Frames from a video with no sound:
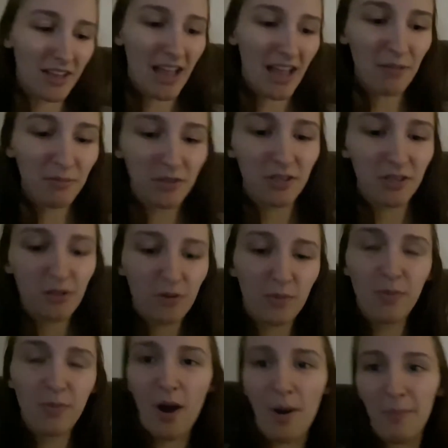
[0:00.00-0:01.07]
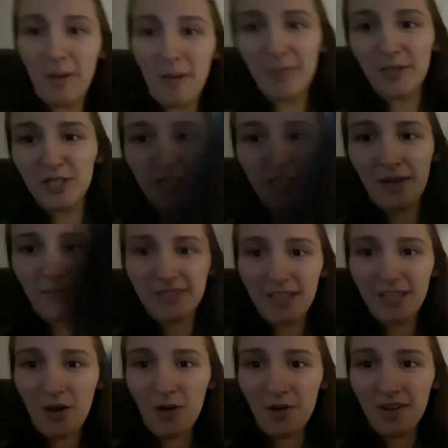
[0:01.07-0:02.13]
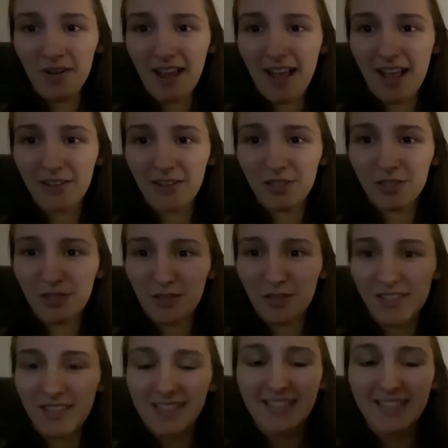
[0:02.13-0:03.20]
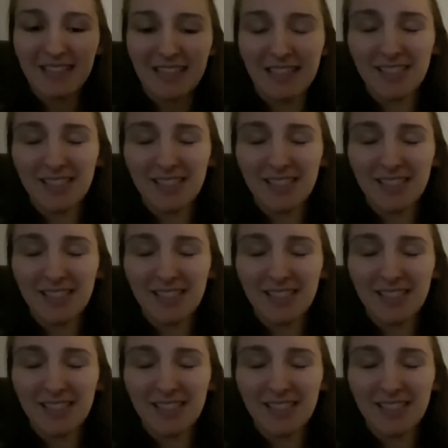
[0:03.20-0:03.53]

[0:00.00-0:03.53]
I'm going to go pop my pajamas on and you will see us